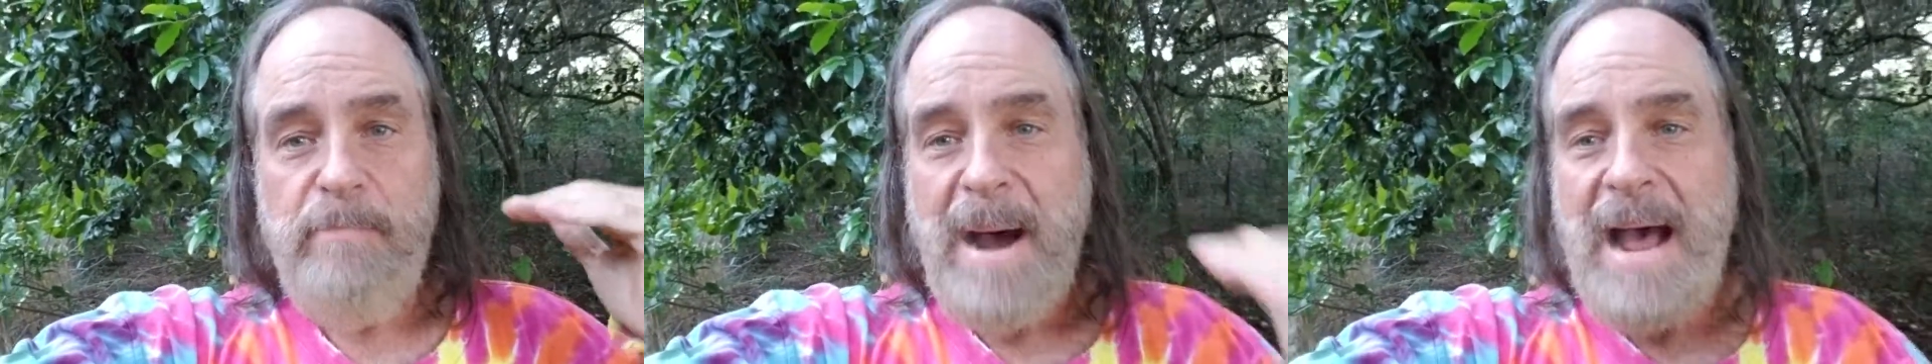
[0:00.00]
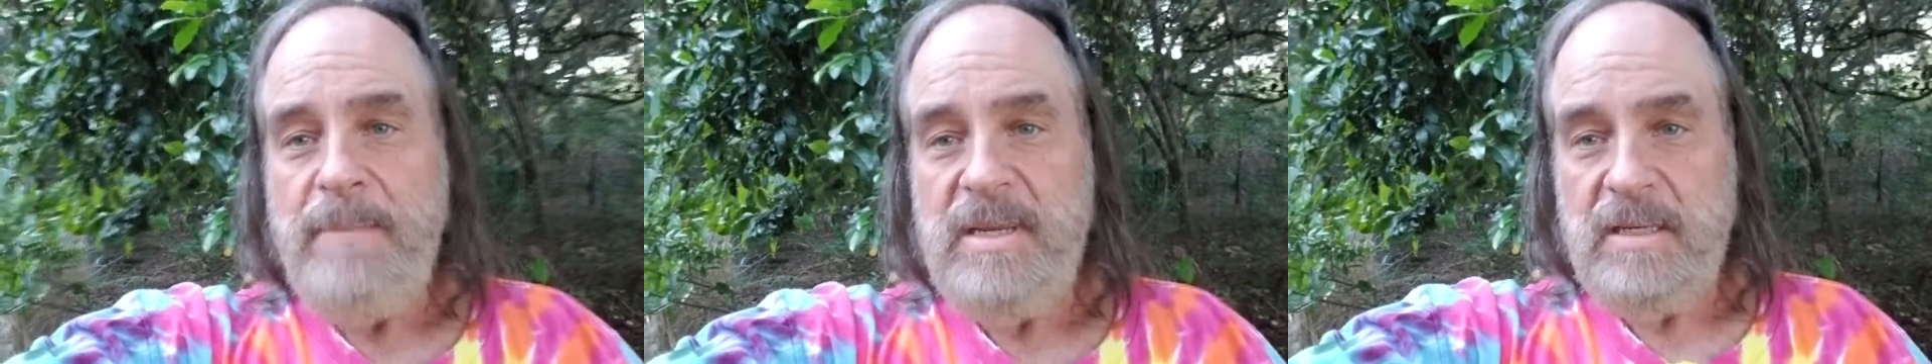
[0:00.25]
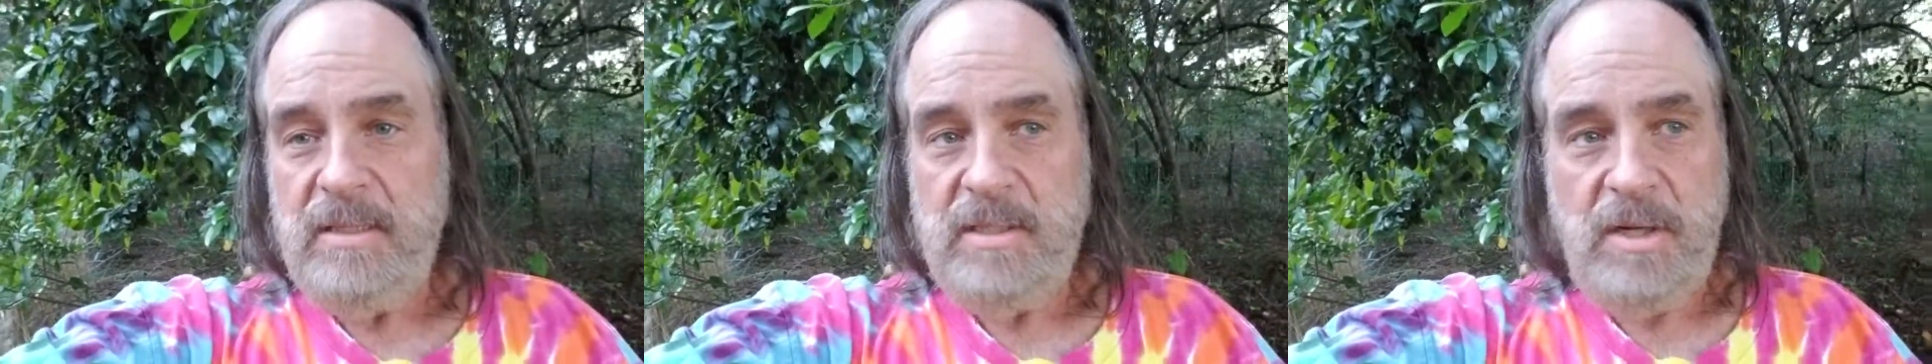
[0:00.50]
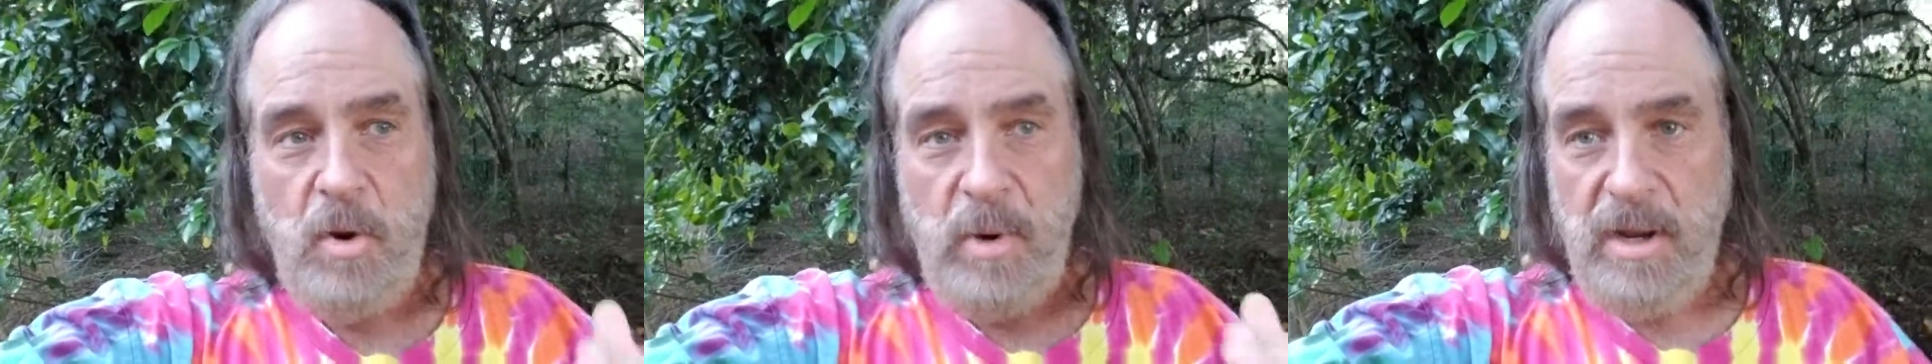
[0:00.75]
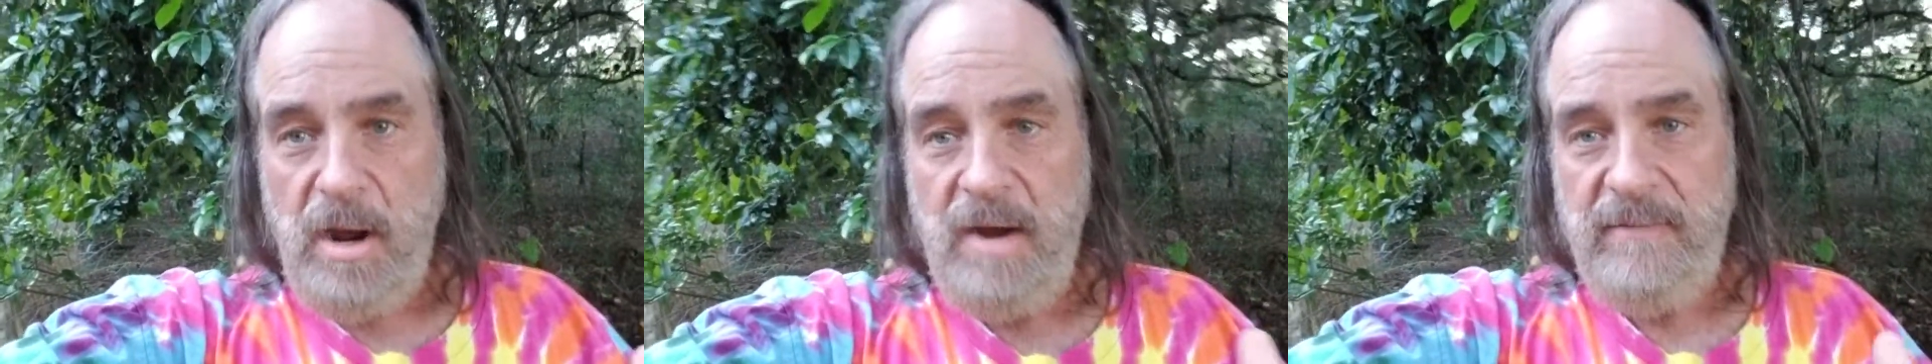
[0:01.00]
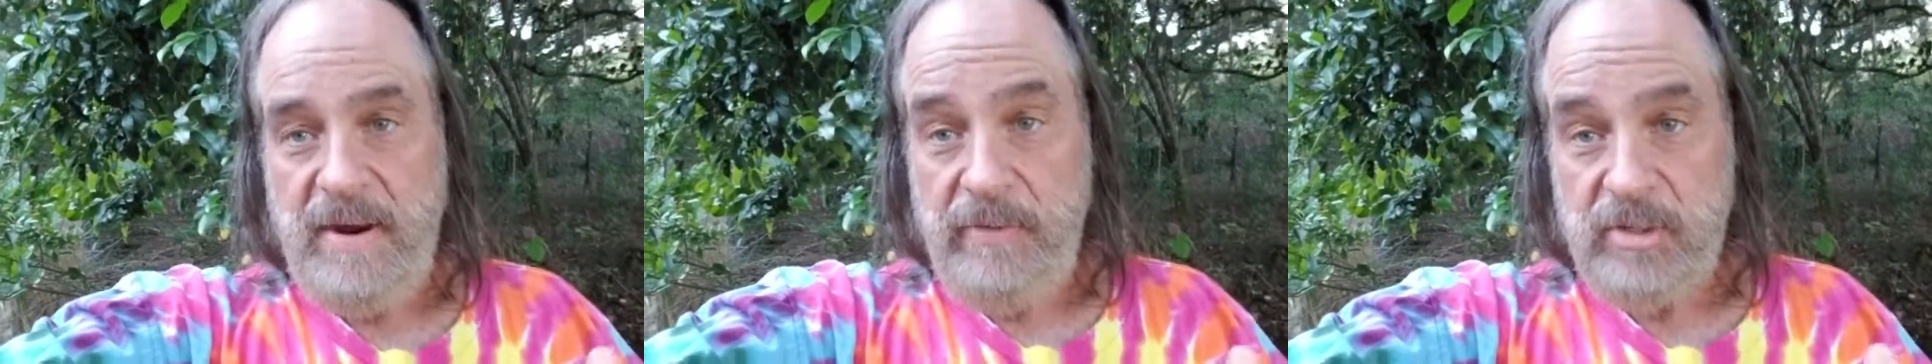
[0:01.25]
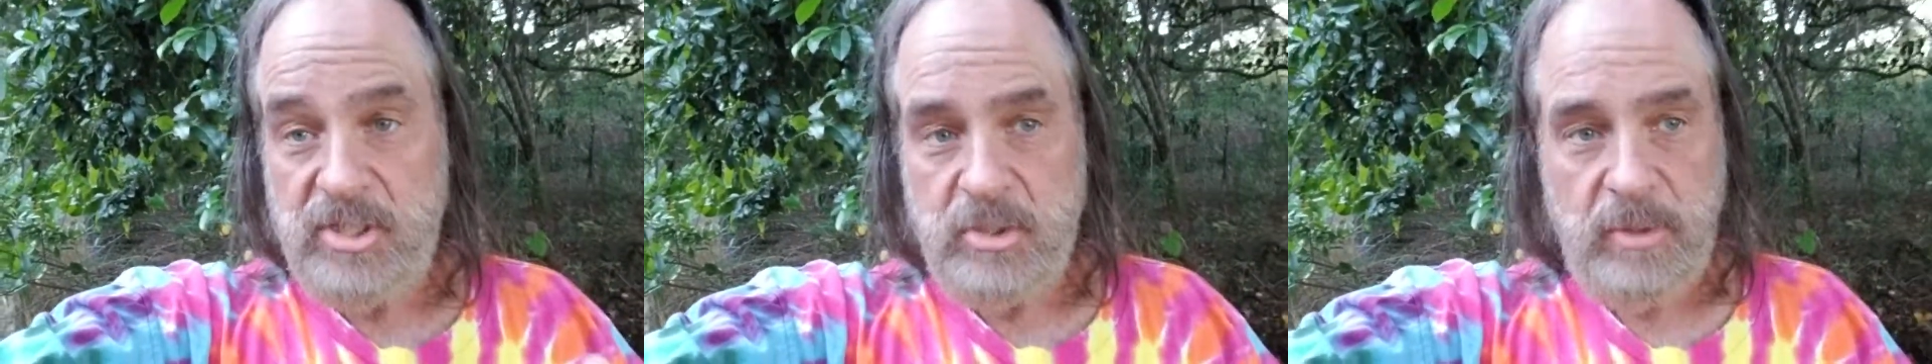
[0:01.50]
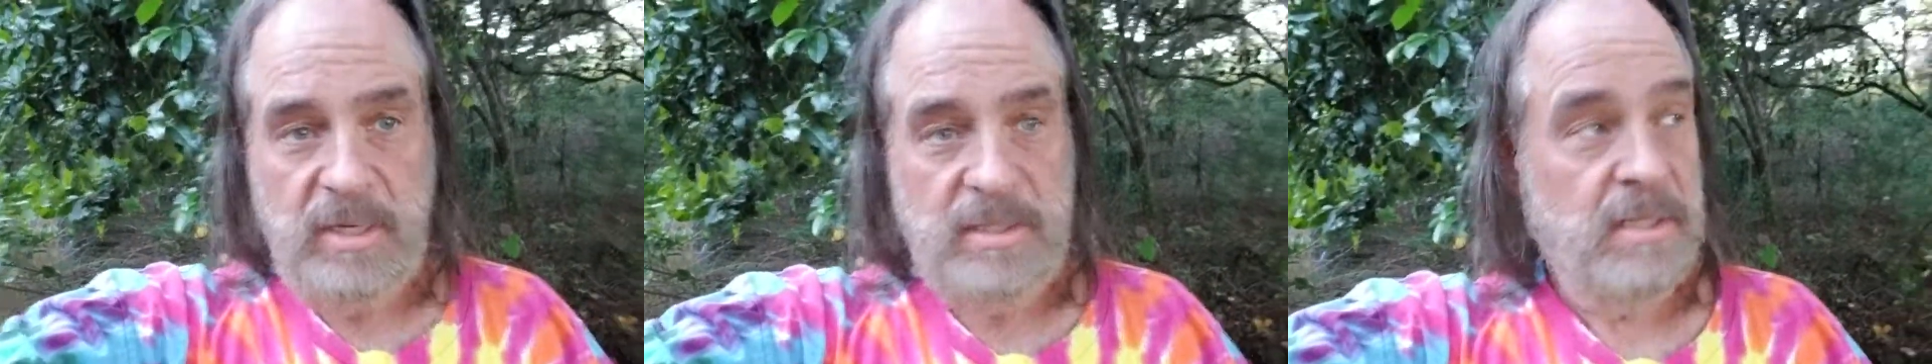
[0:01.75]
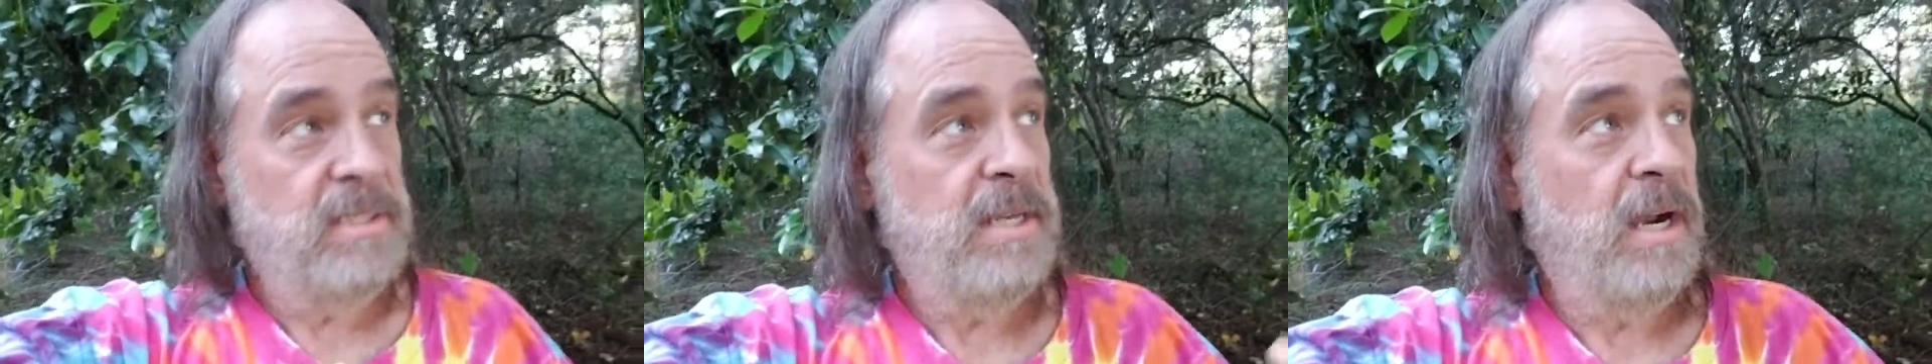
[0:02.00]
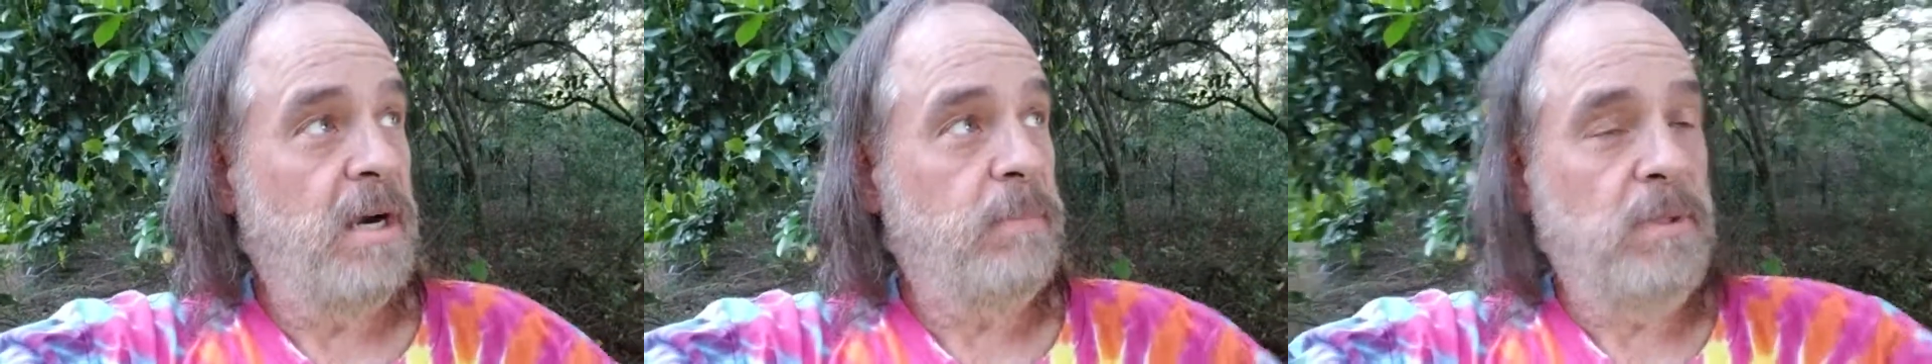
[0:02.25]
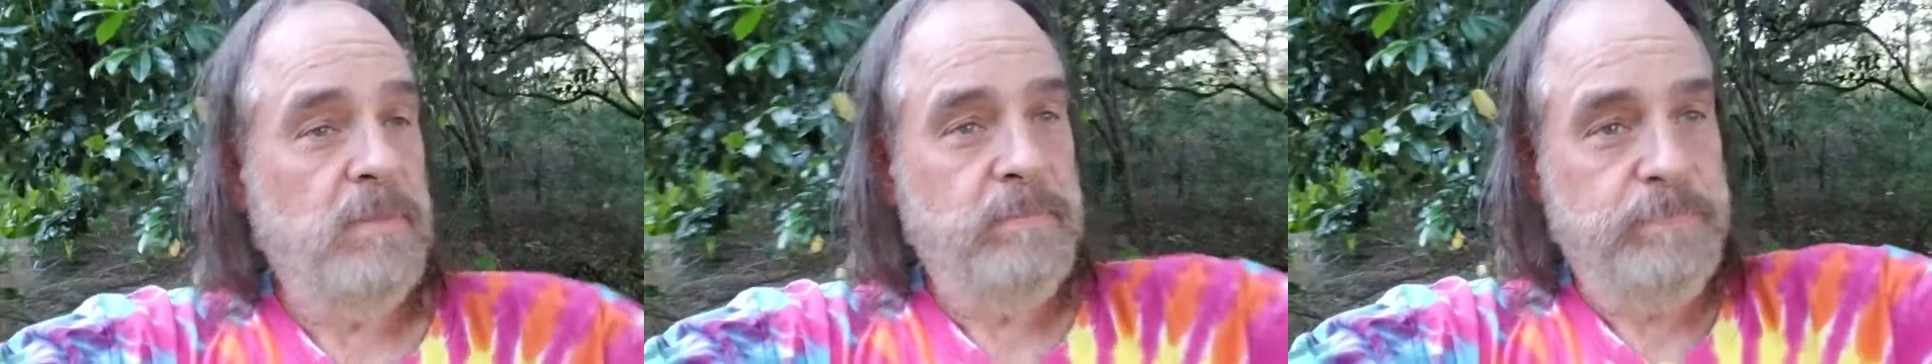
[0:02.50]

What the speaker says: bombings going off on their streets. It's terrible.